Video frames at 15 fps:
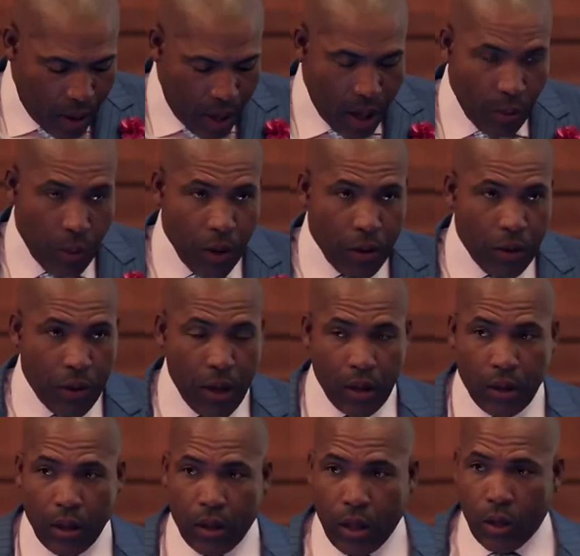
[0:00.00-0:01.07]
and we
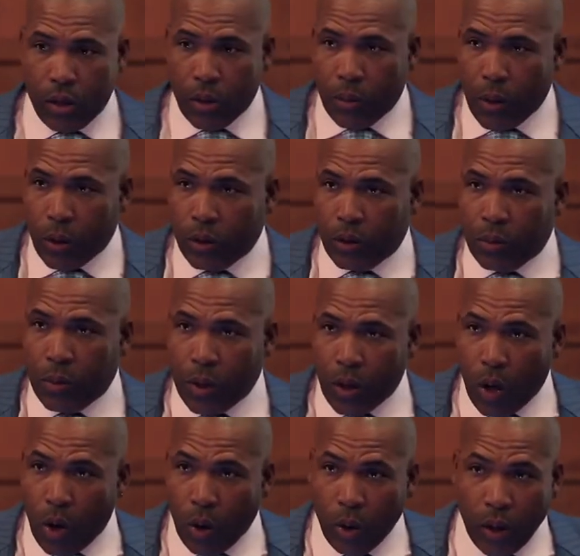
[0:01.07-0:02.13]
think that they're supposed to be
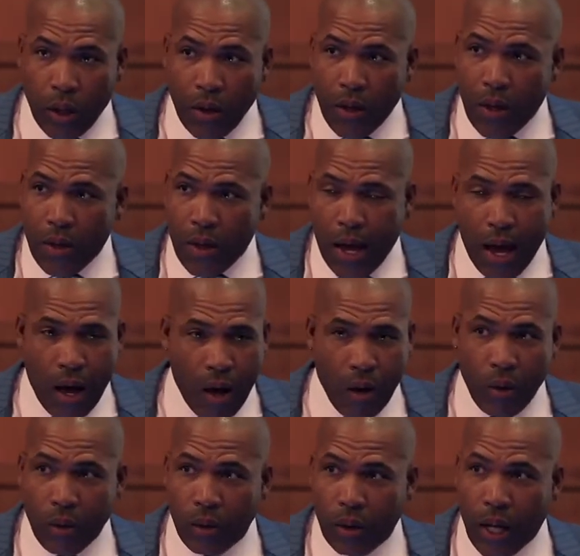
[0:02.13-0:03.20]
holier than
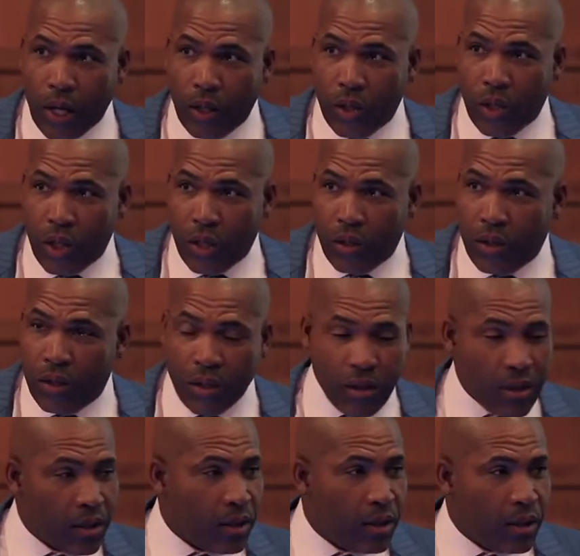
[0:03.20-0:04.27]
thou, like
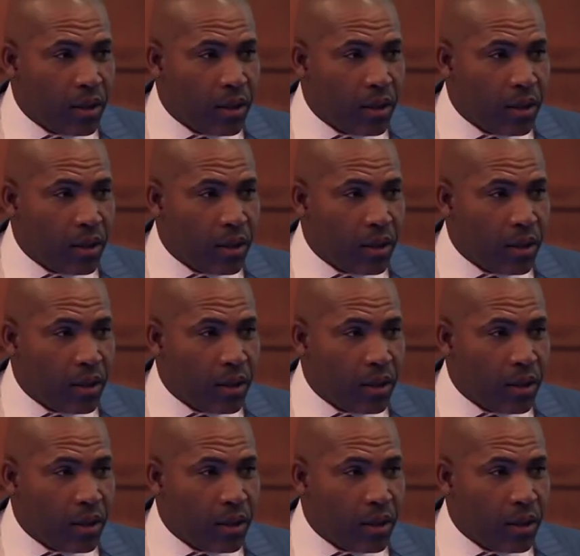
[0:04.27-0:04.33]
Jesus.